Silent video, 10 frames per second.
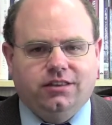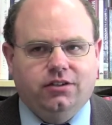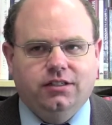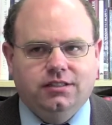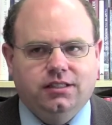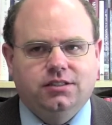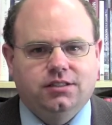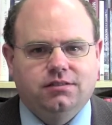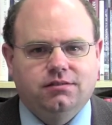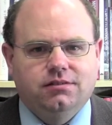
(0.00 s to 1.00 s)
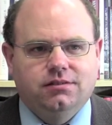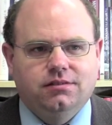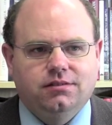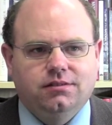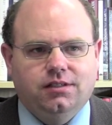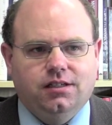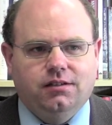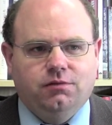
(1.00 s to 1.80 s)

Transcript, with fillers: There is this uh,